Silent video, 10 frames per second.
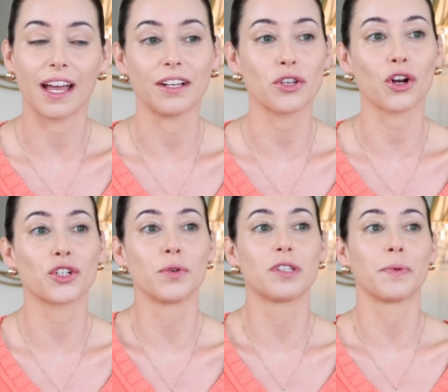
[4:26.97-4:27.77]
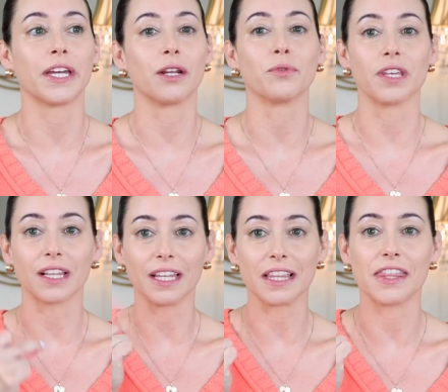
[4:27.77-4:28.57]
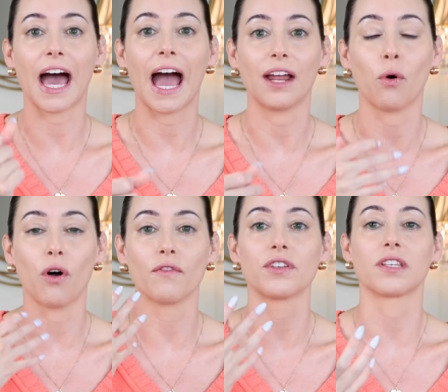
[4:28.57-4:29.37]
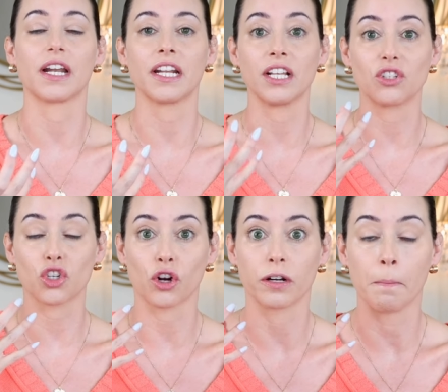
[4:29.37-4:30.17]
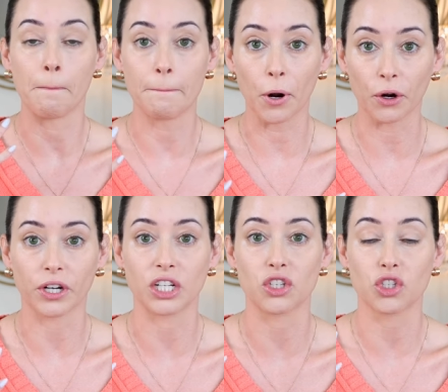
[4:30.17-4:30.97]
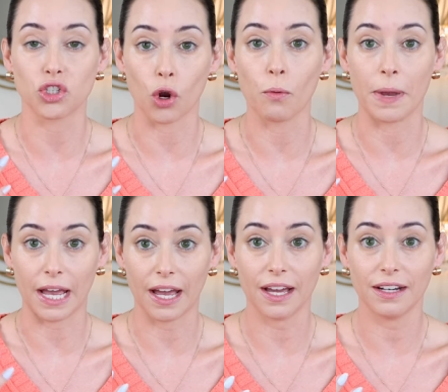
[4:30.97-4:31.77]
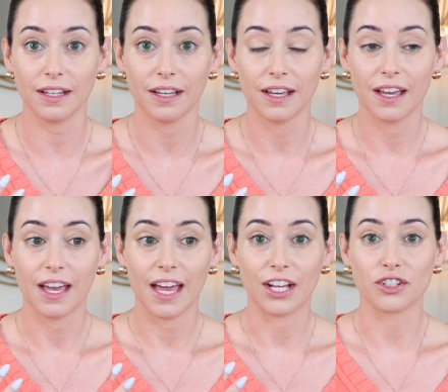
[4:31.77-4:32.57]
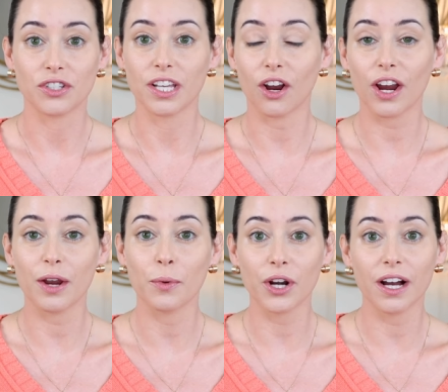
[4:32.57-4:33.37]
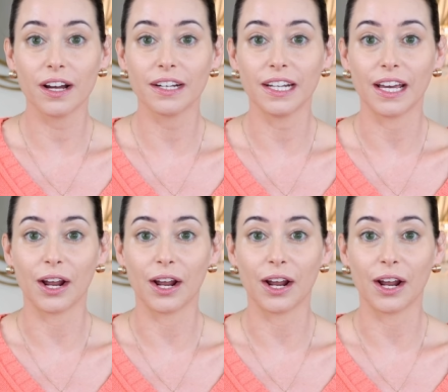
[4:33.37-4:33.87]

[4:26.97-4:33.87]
It's hard to explain. It was like like that. All of a sudden it started burning so bad. And she's like, all right, we're done. And